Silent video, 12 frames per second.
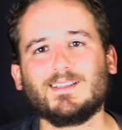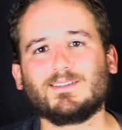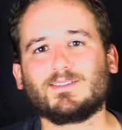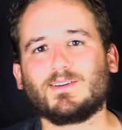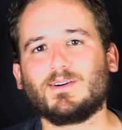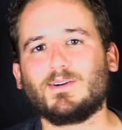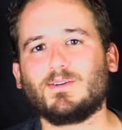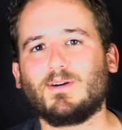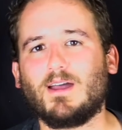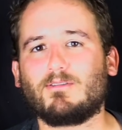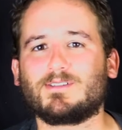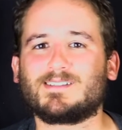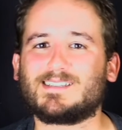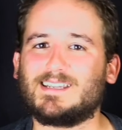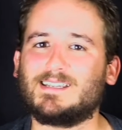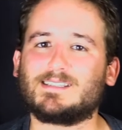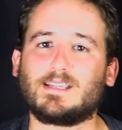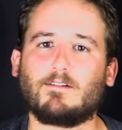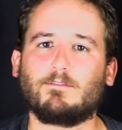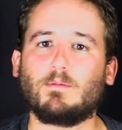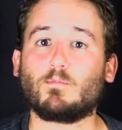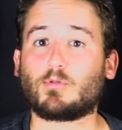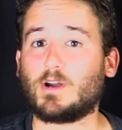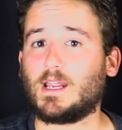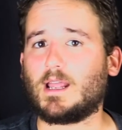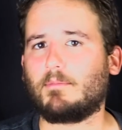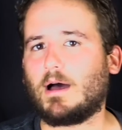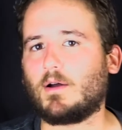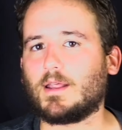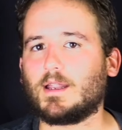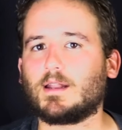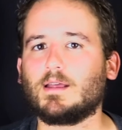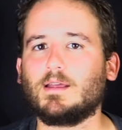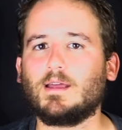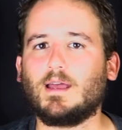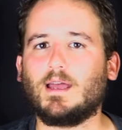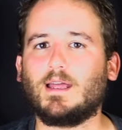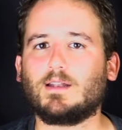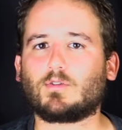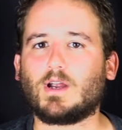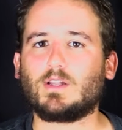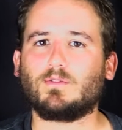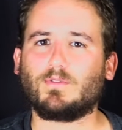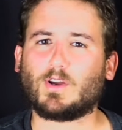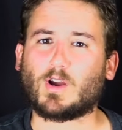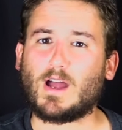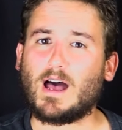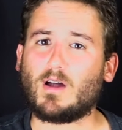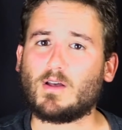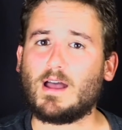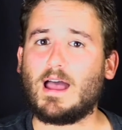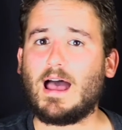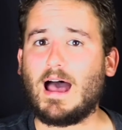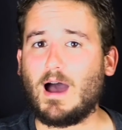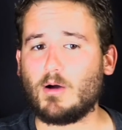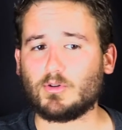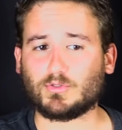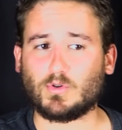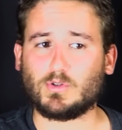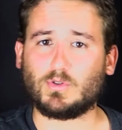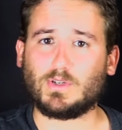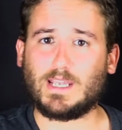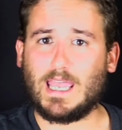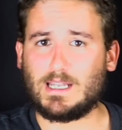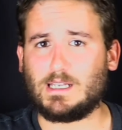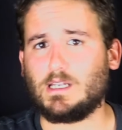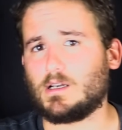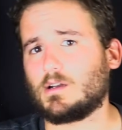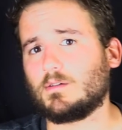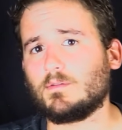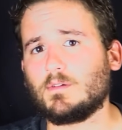So ever since, I've been praying about it and trying to figure out how I was going to get here.